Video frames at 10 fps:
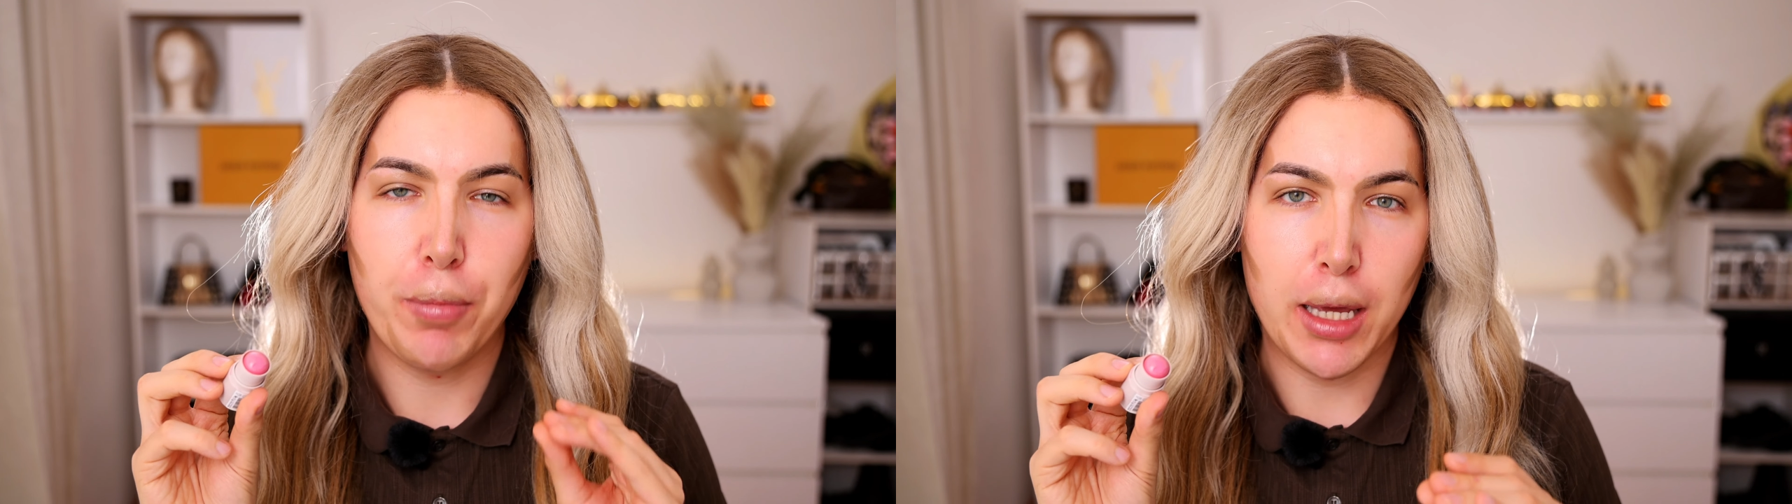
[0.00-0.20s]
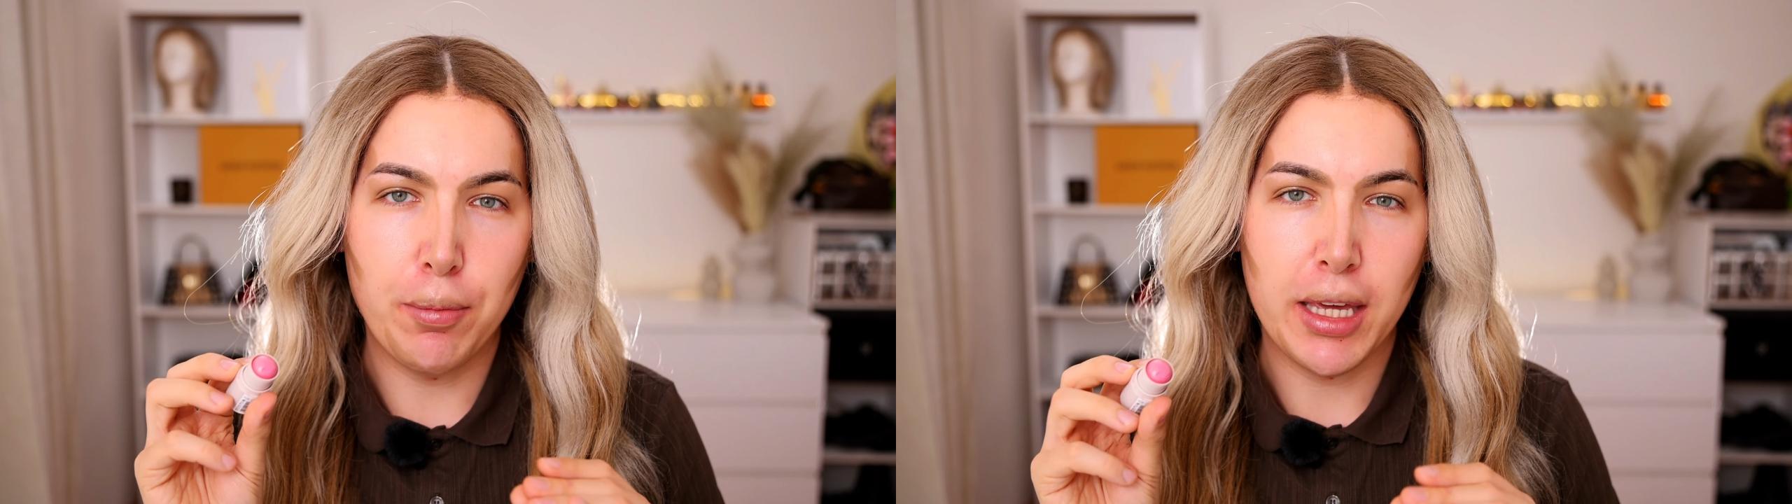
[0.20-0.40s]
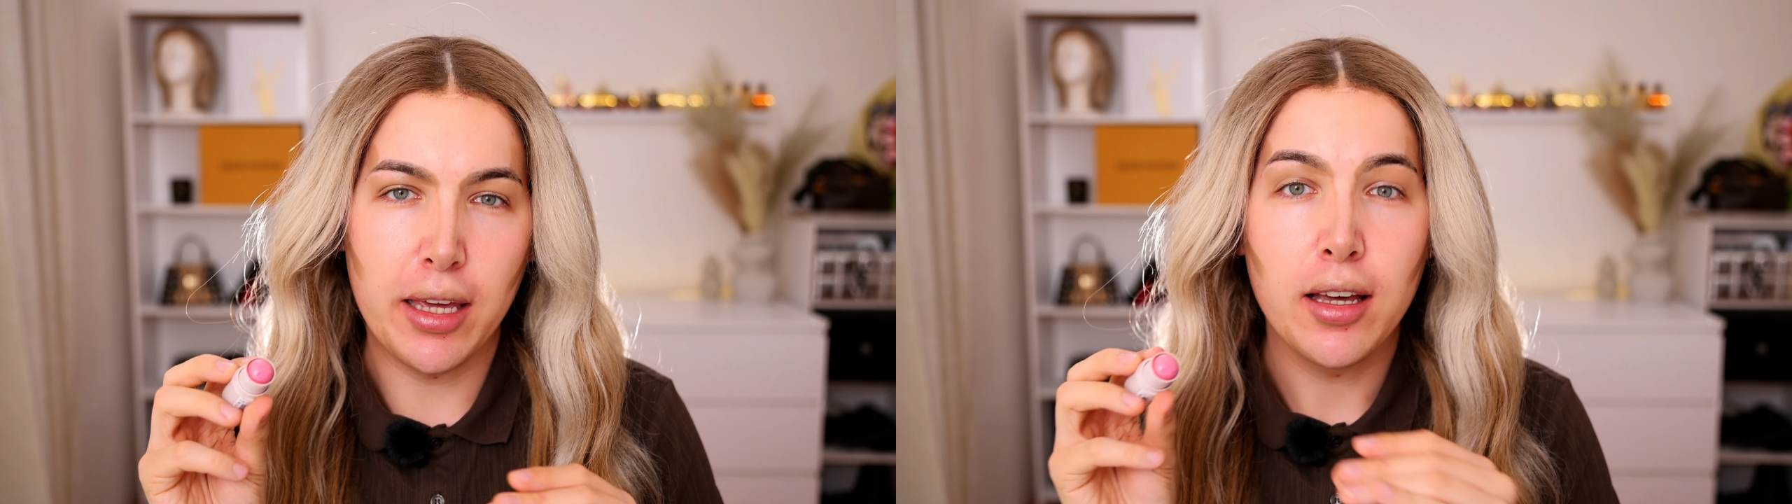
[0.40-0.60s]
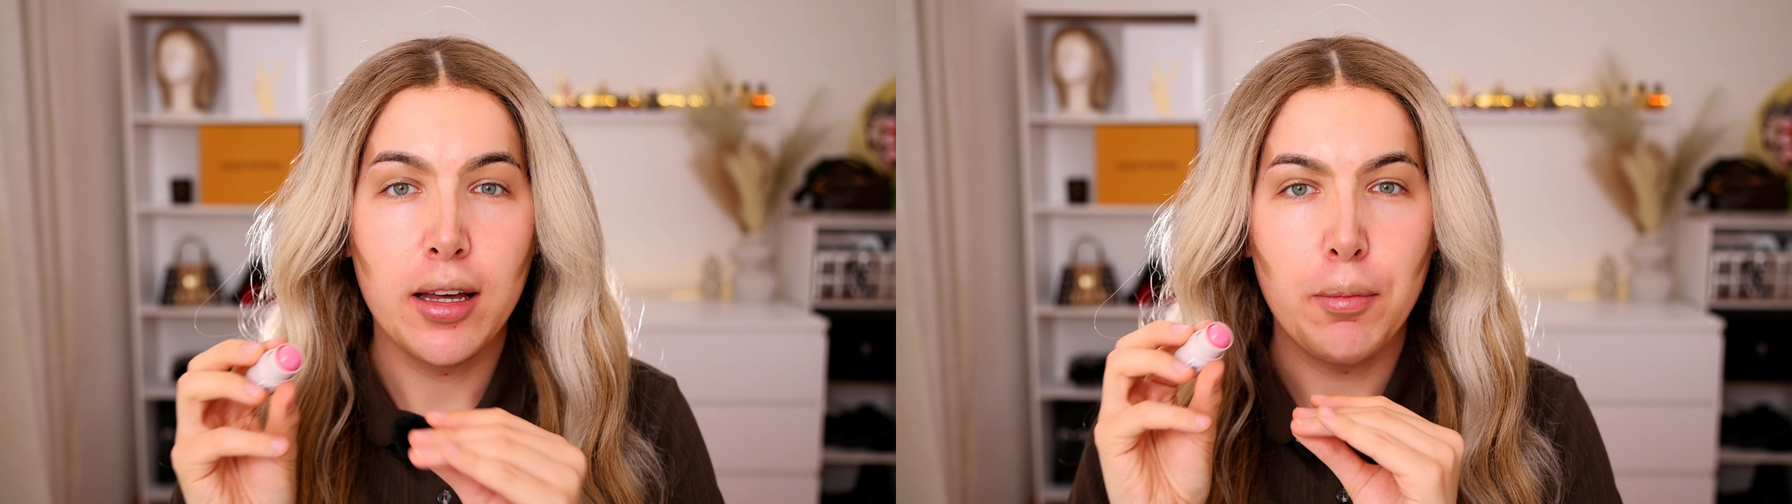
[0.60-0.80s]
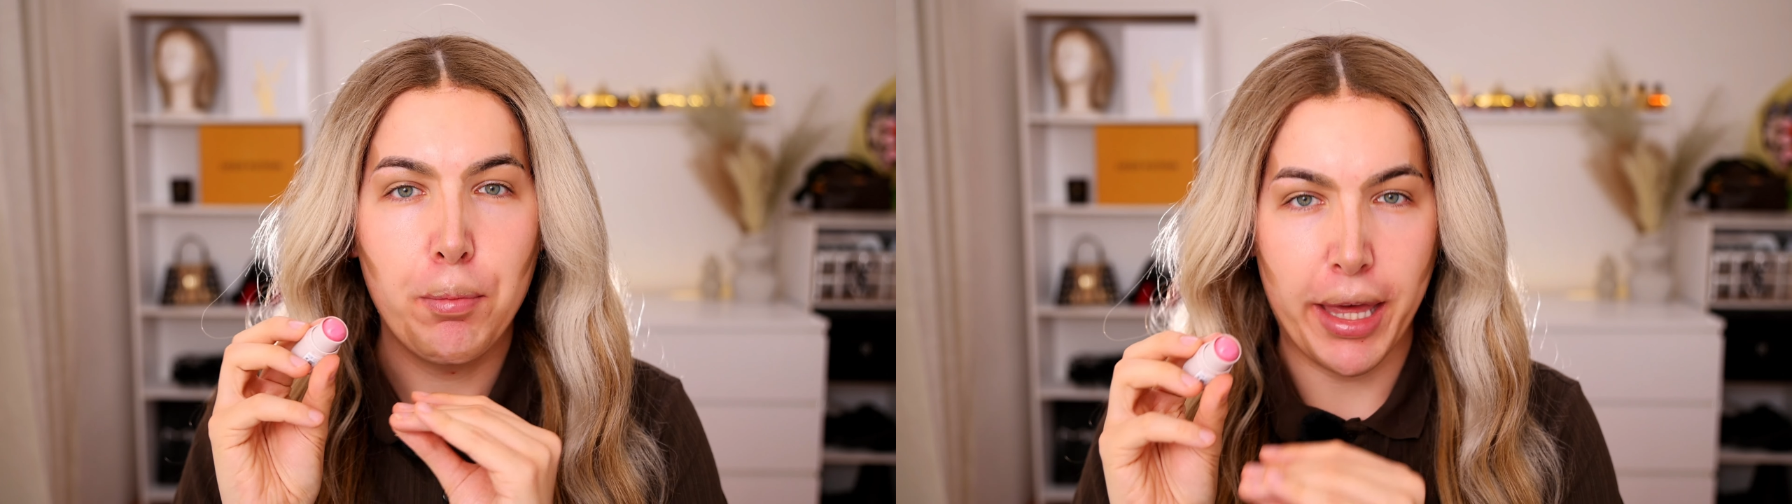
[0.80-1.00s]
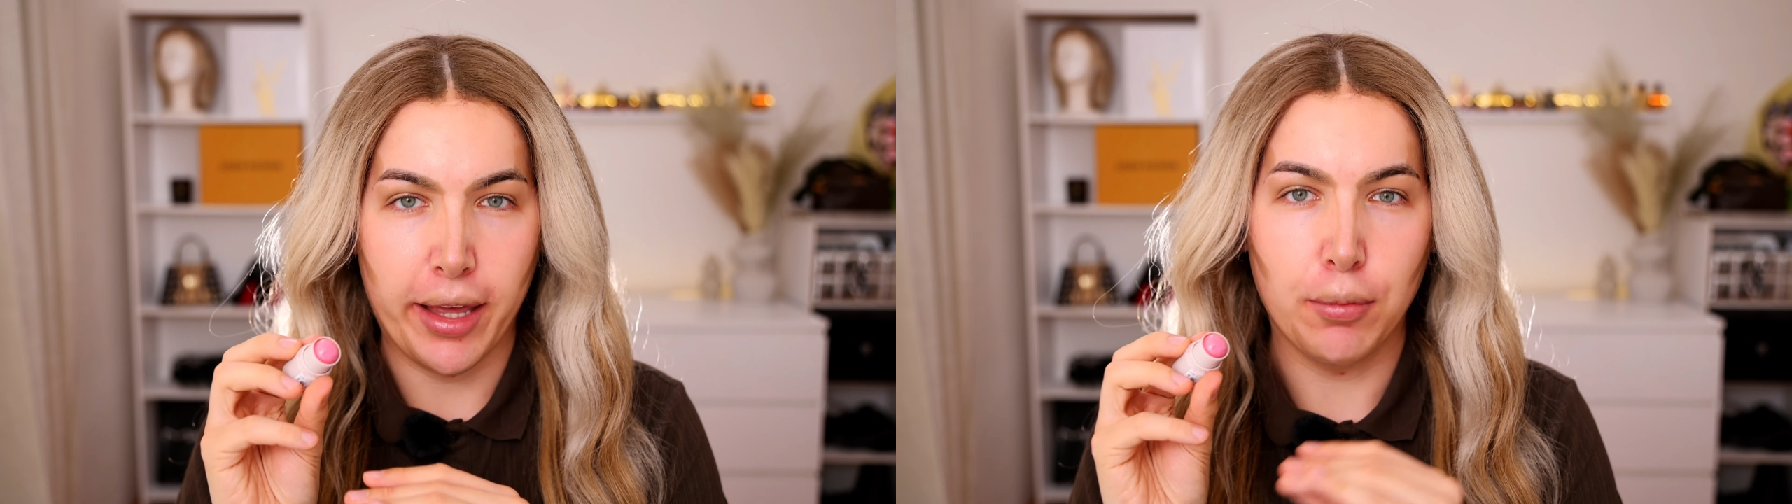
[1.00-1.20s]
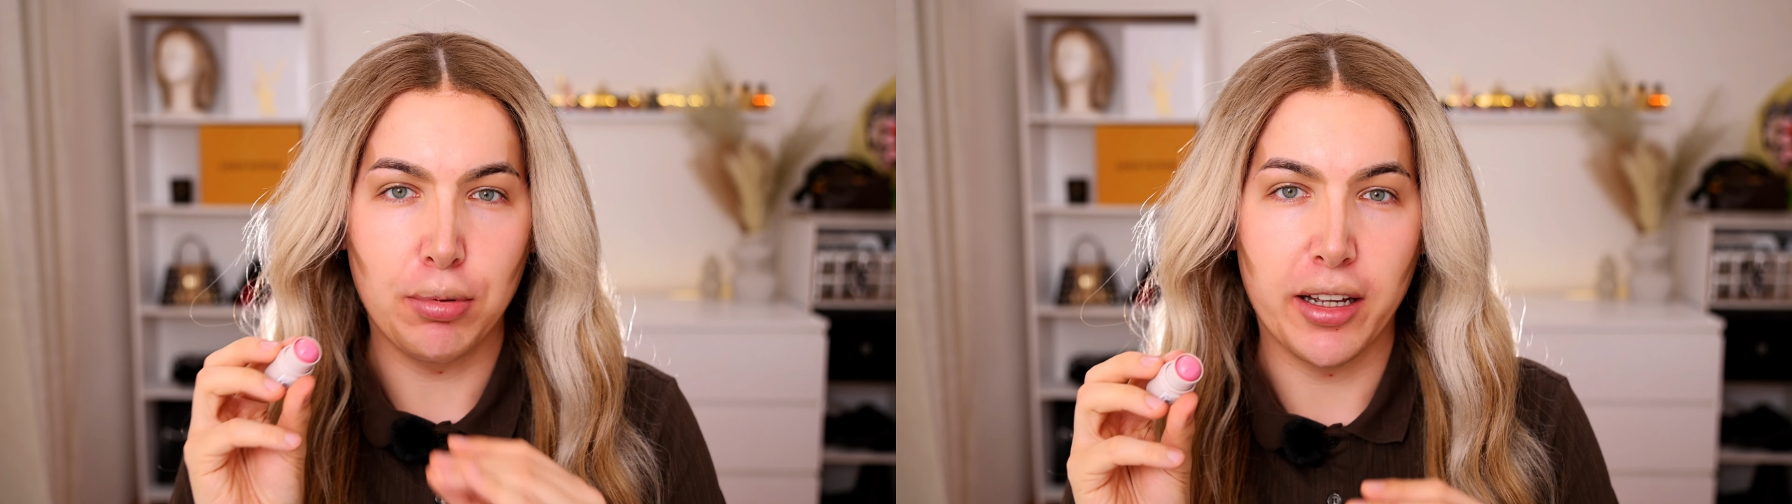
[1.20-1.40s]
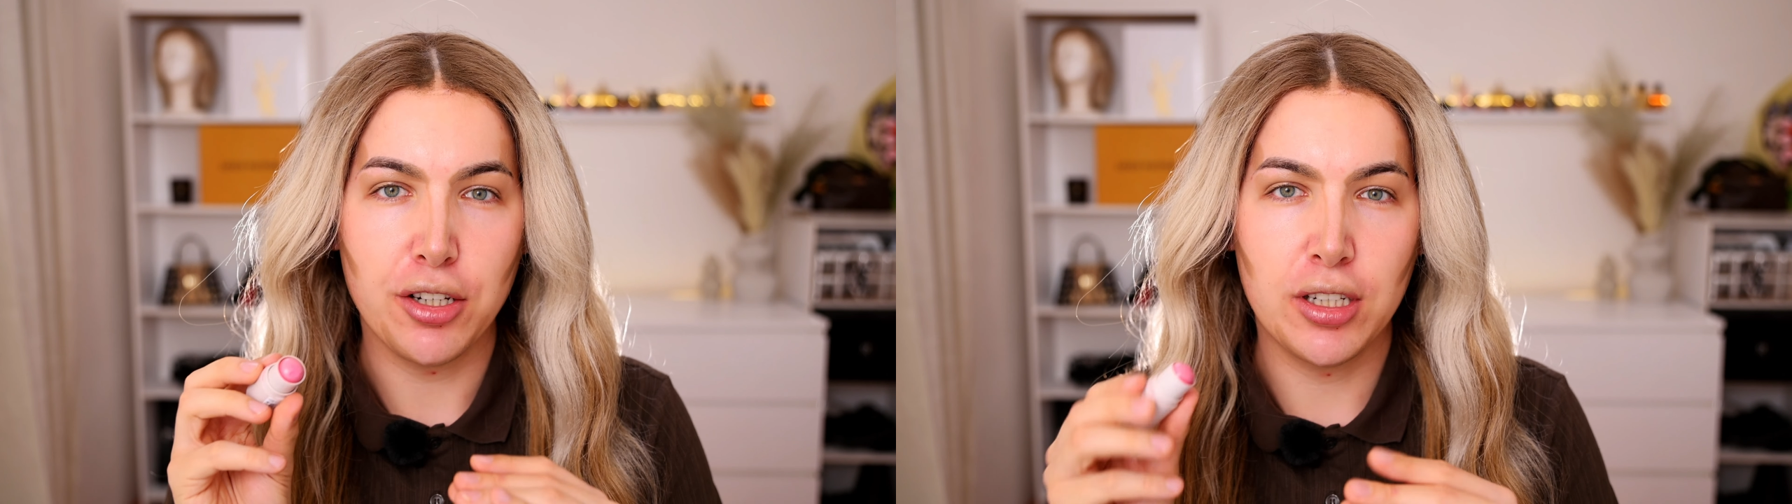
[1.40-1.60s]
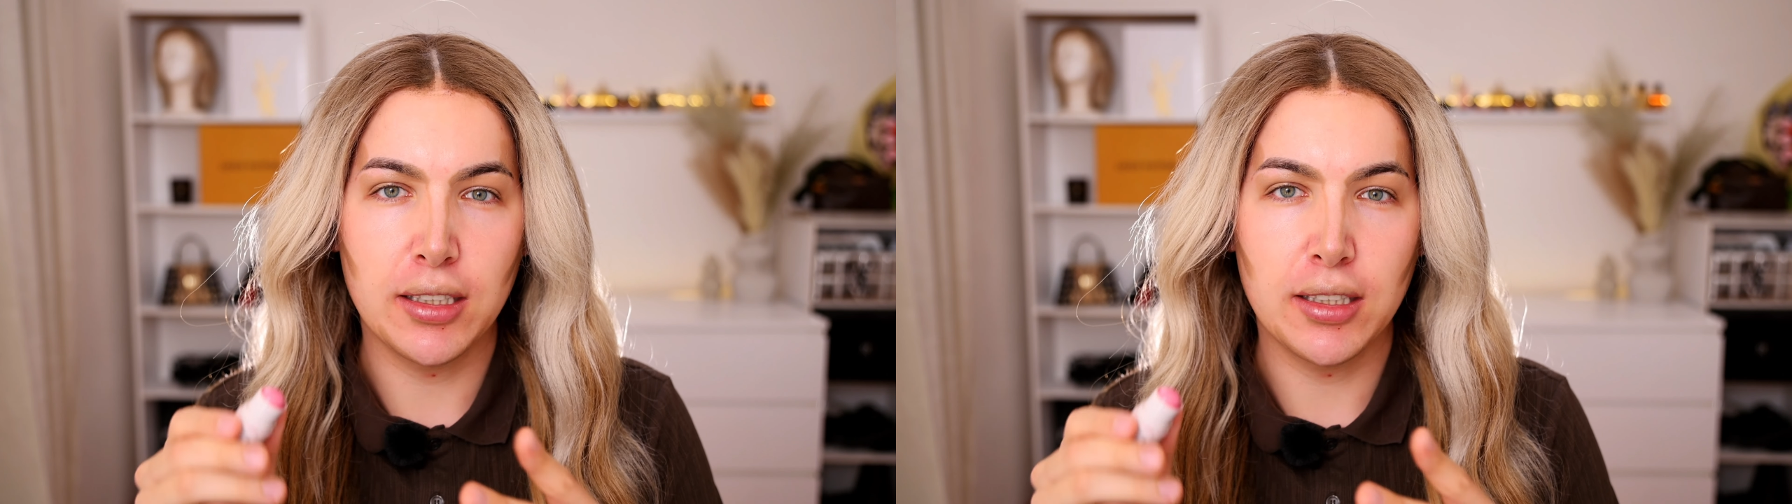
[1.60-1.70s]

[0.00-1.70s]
baby pink blush.